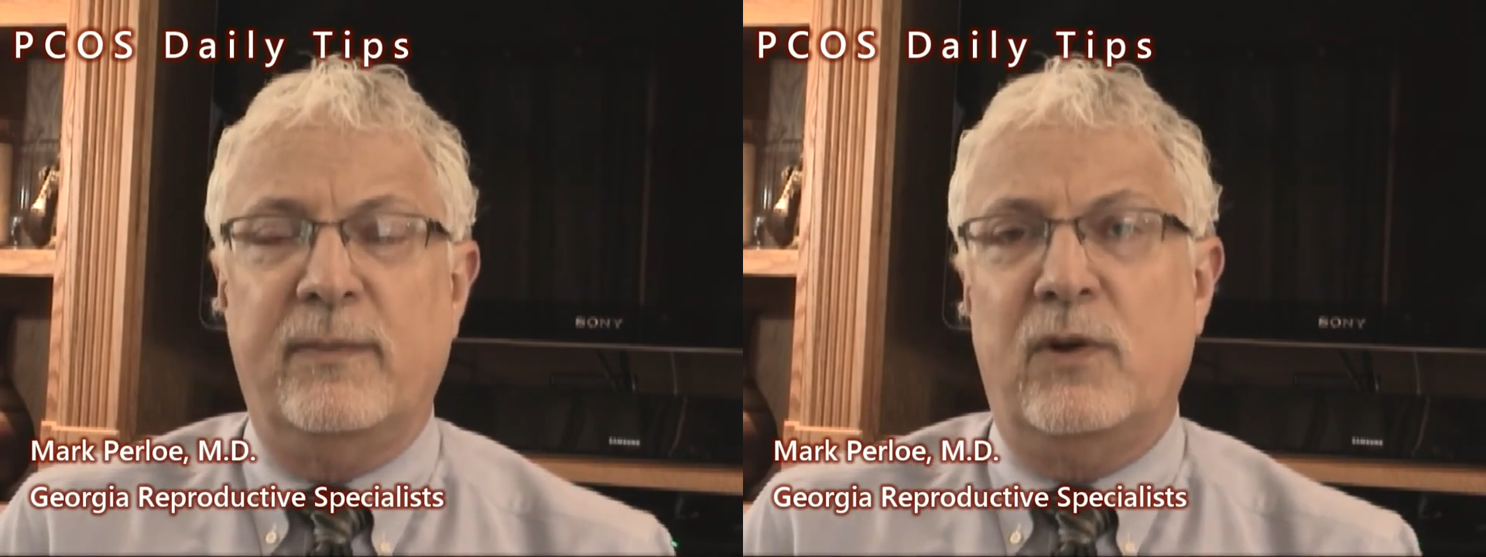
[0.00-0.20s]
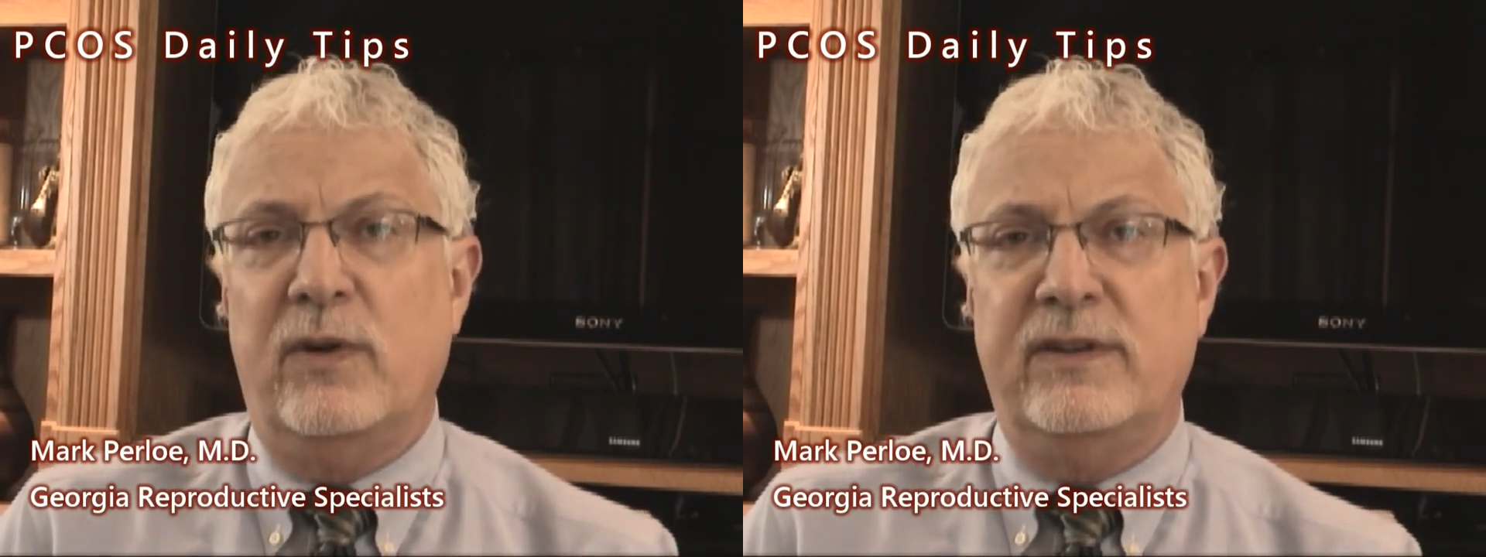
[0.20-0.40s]

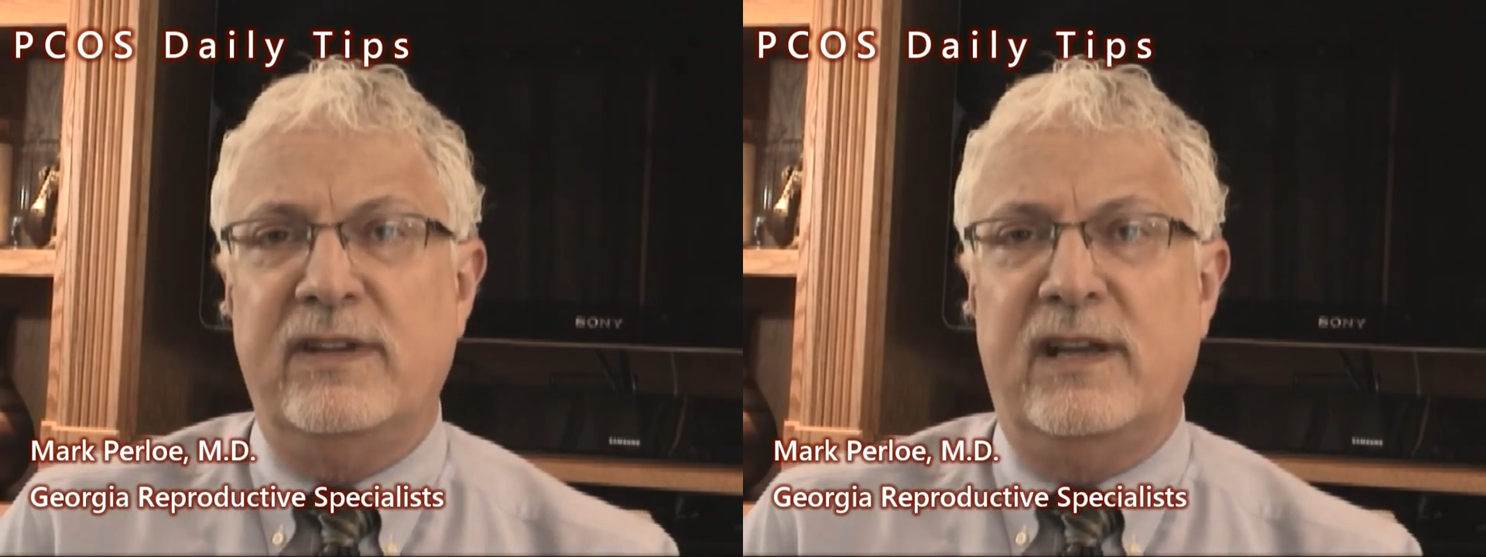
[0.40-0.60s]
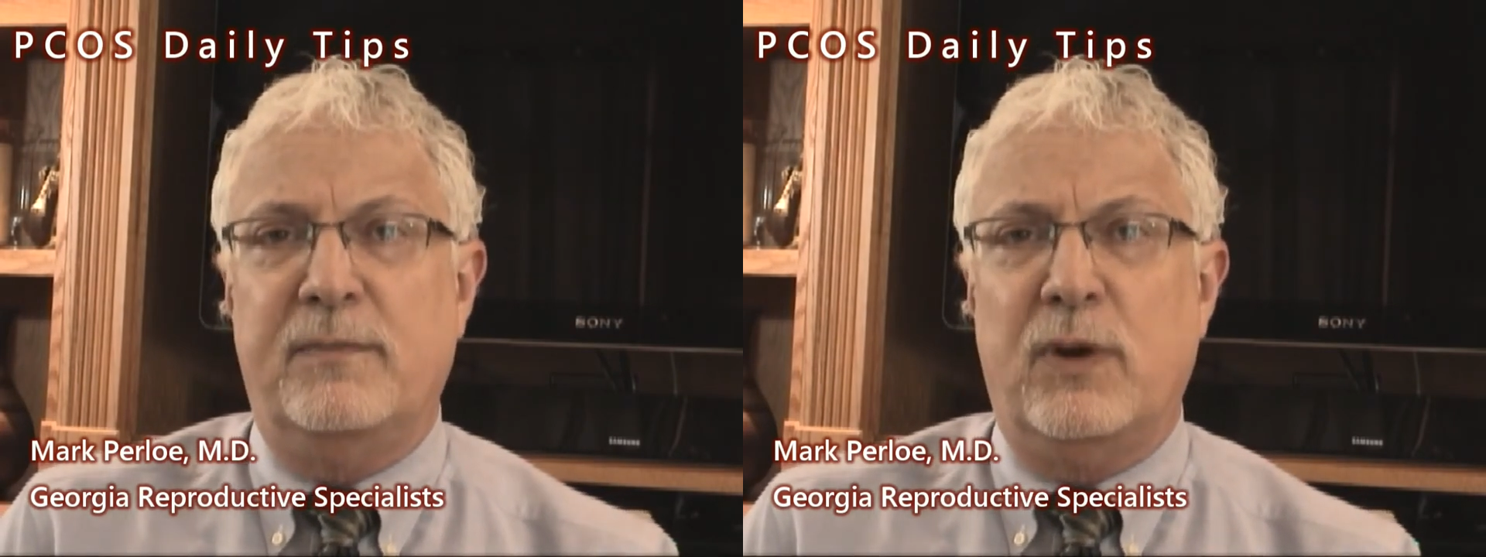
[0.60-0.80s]
I'm going
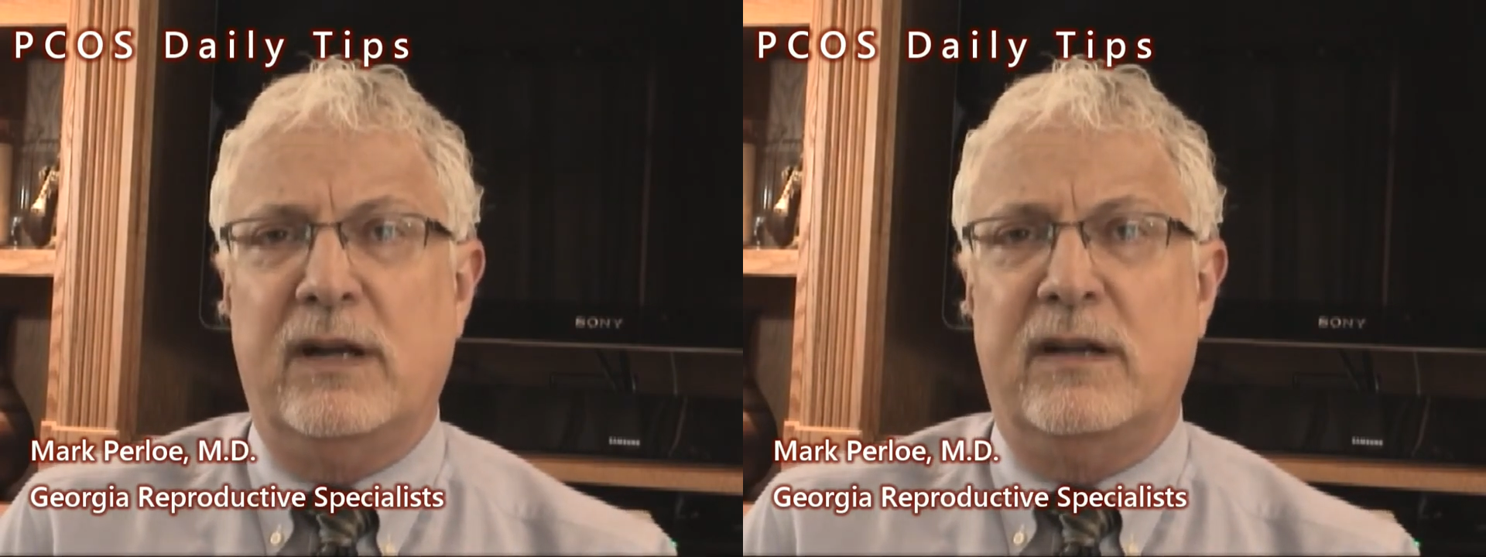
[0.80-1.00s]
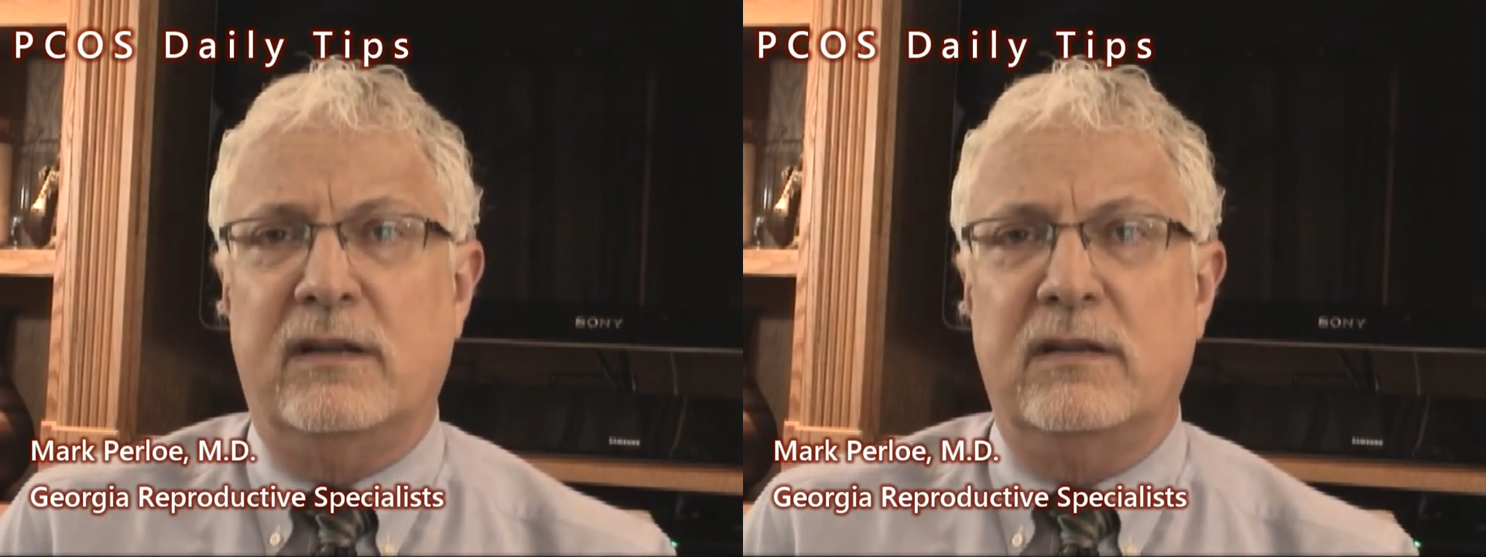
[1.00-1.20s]
to get
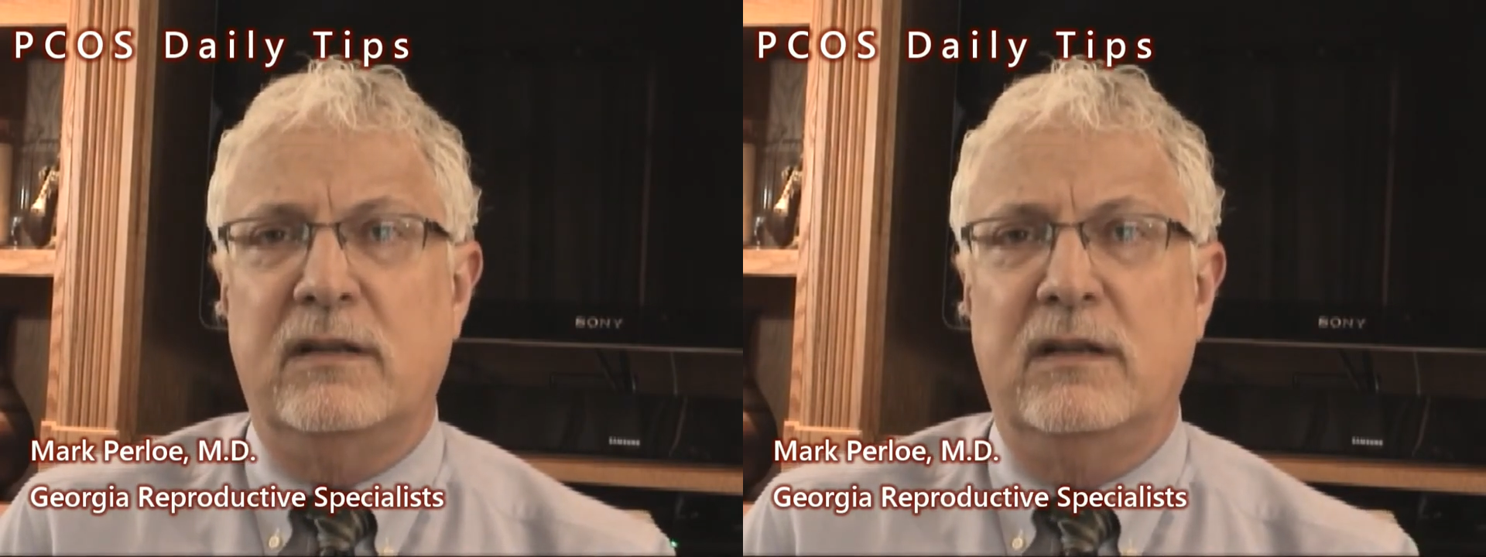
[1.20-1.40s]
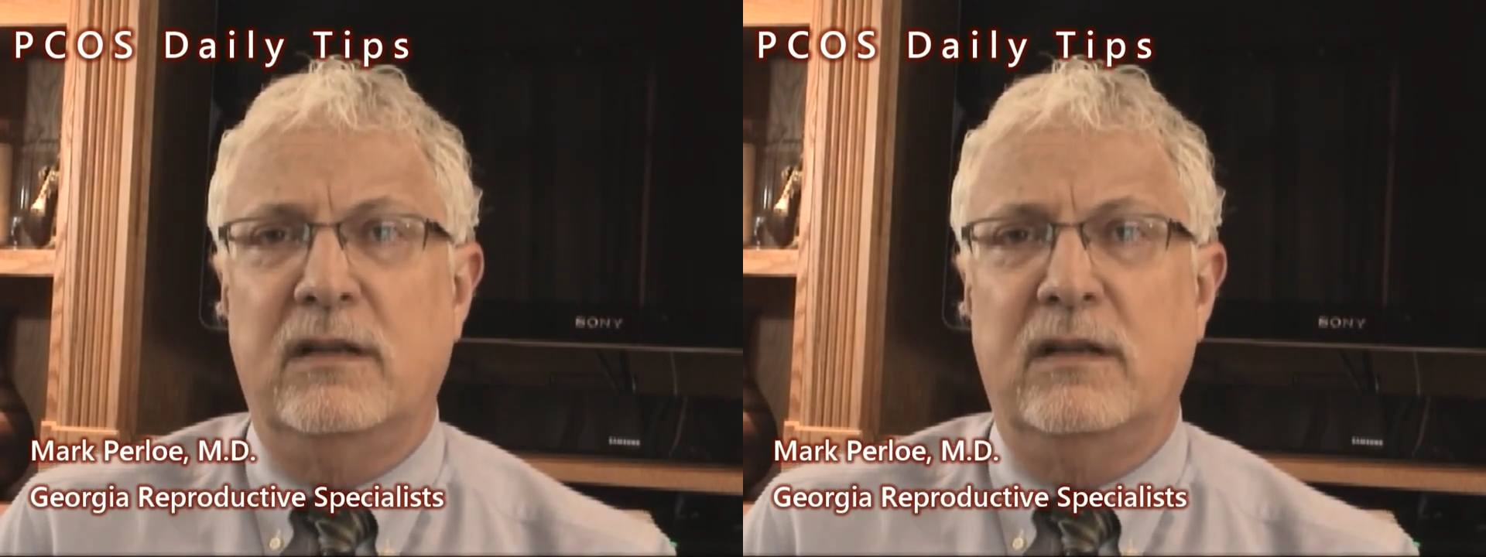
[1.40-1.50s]
pregnant?